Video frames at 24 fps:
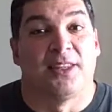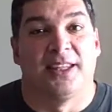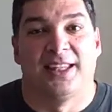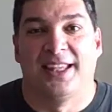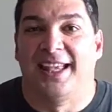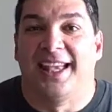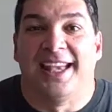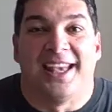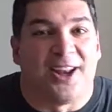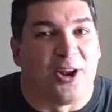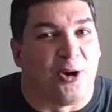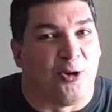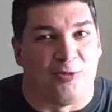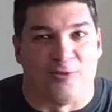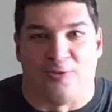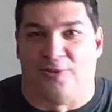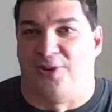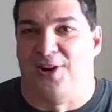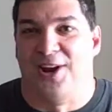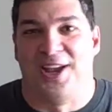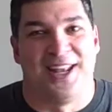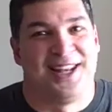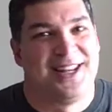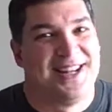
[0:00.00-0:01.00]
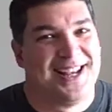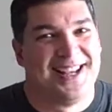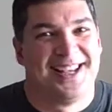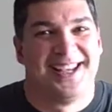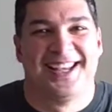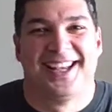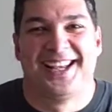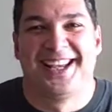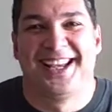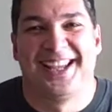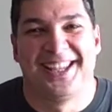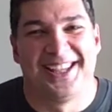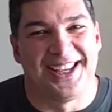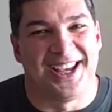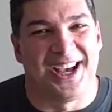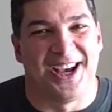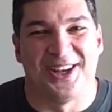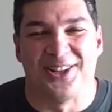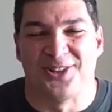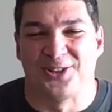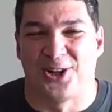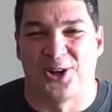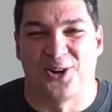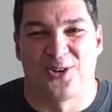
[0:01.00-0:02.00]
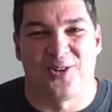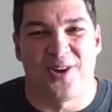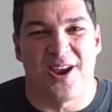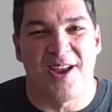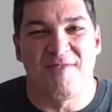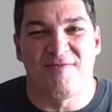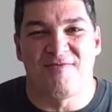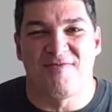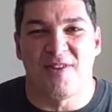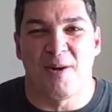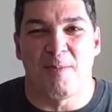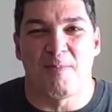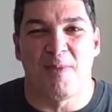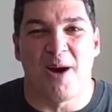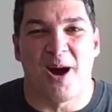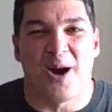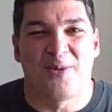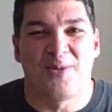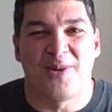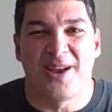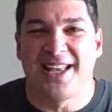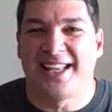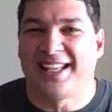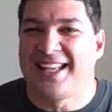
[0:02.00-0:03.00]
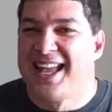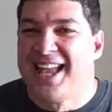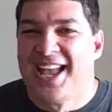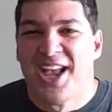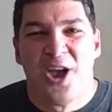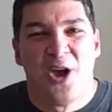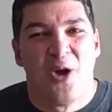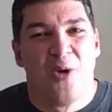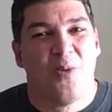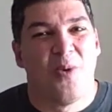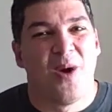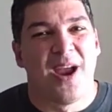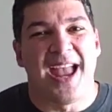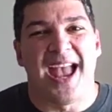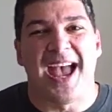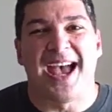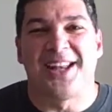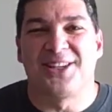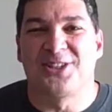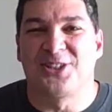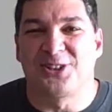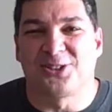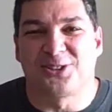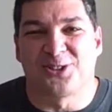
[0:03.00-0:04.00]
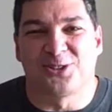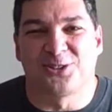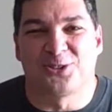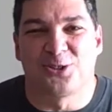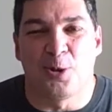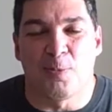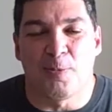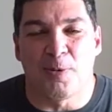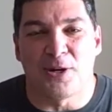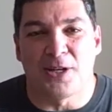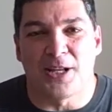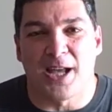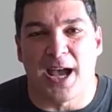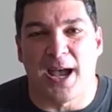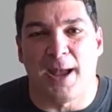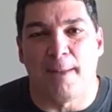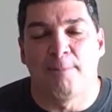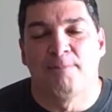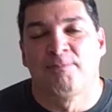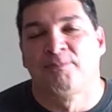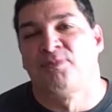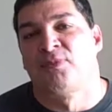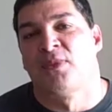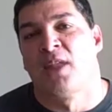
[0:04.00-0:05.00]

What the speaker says: Get over it. Yeah, it was a great football week. We had just a super time.